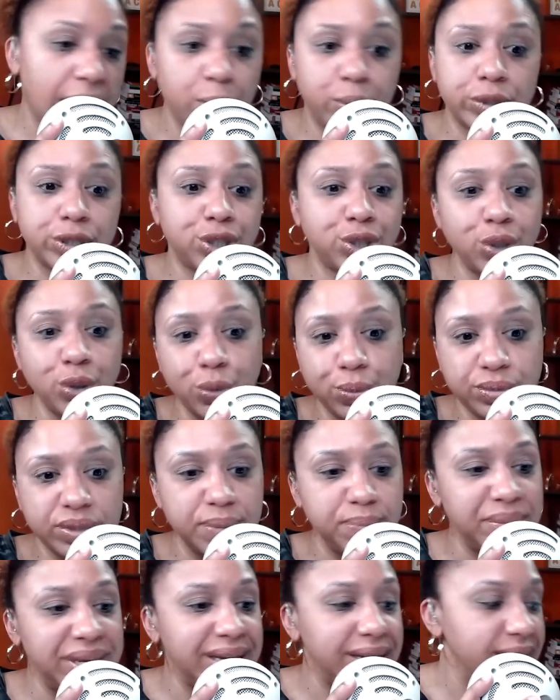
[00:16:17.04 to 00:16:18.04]
I would assume
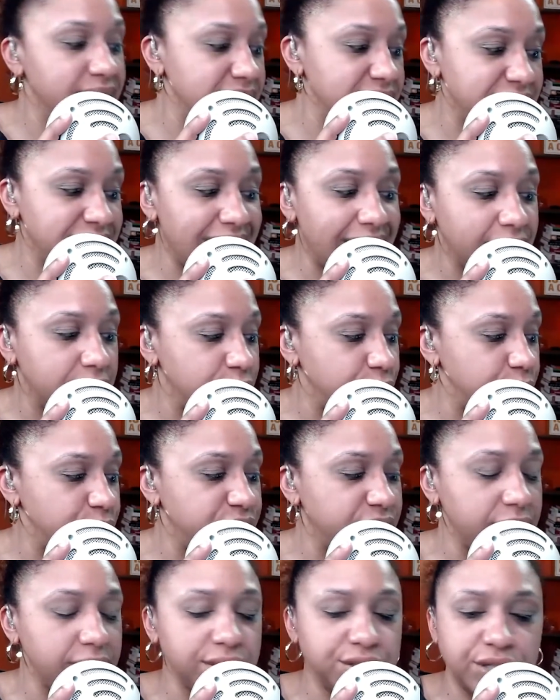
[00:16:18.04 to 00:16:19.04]
the media's lack of due
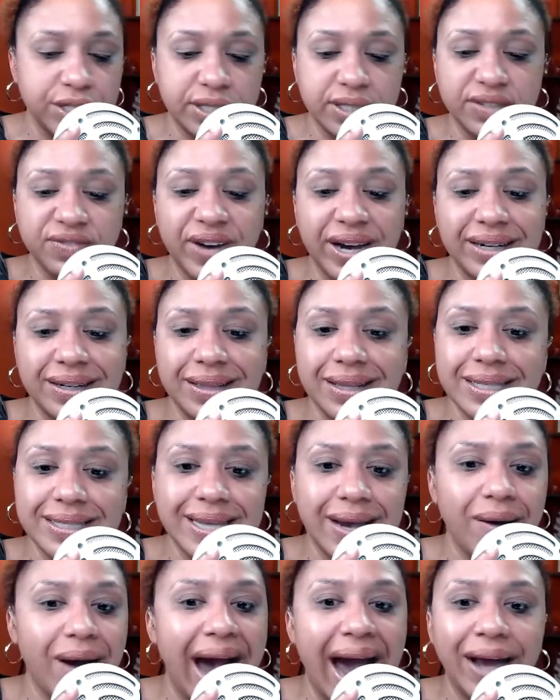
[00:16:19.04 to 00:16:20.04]
diligence in finding
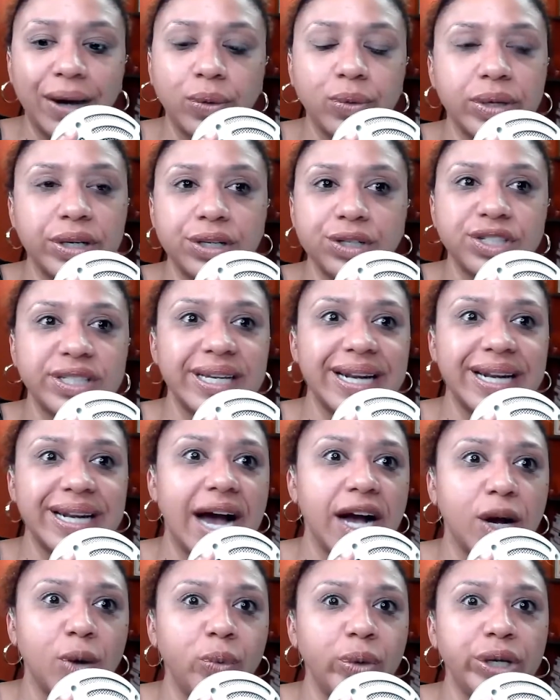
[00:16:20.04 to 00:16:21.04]
this out. I don't understand how
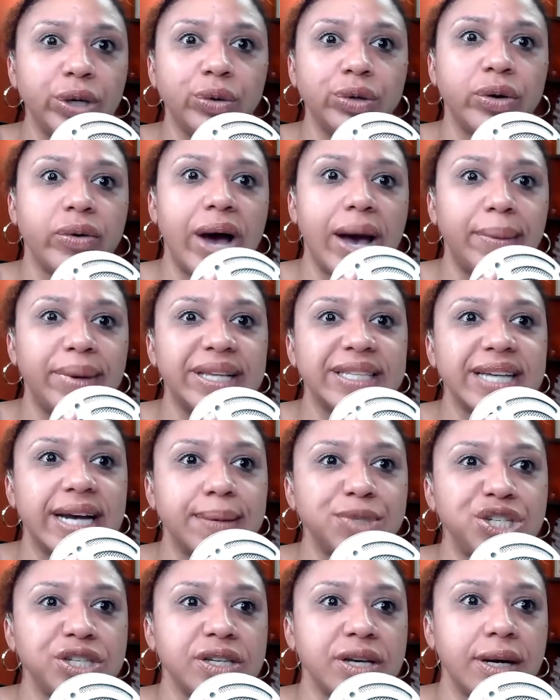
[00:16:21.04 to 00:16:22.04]
come we don't know how many
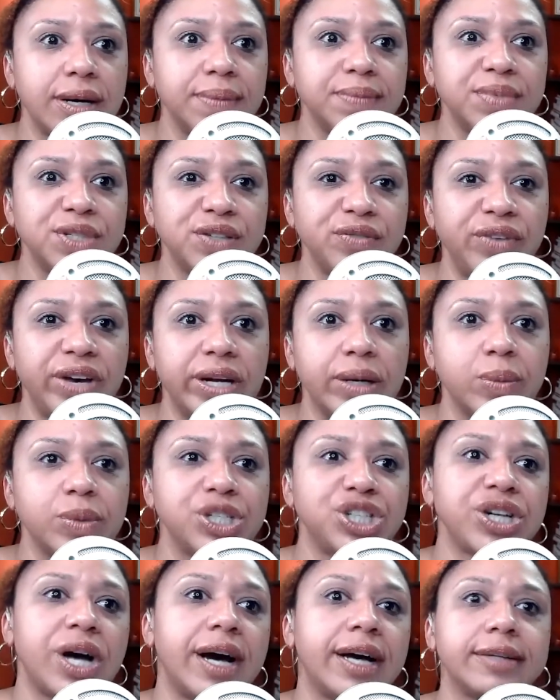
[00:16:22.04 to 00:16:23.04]
times Savannah was
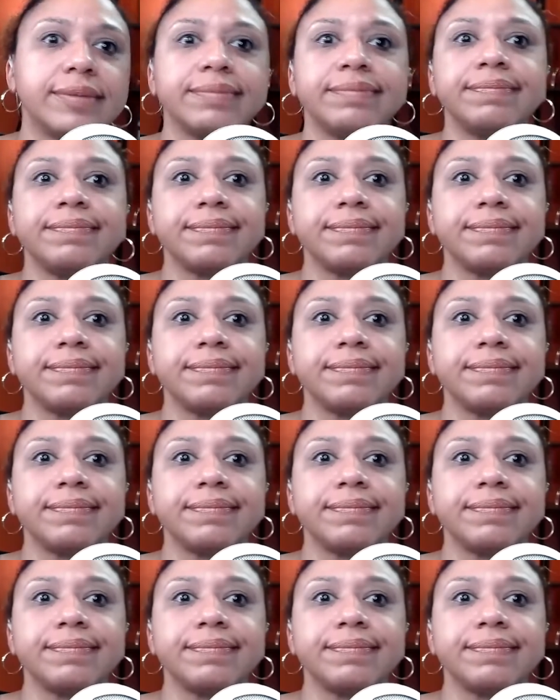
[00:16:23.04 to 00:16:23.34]
shot.